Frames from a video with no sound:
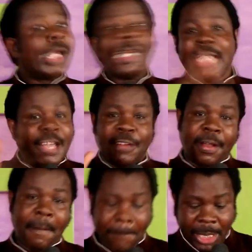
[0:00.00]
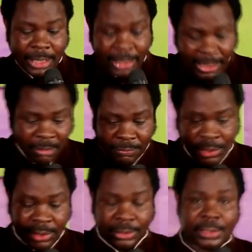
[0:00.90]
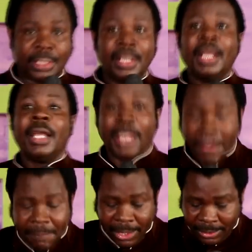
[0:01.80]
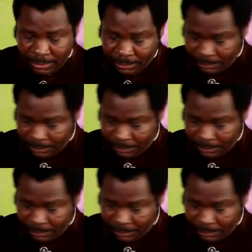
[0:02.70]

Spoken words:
Never, in the name of Jesus. Amen.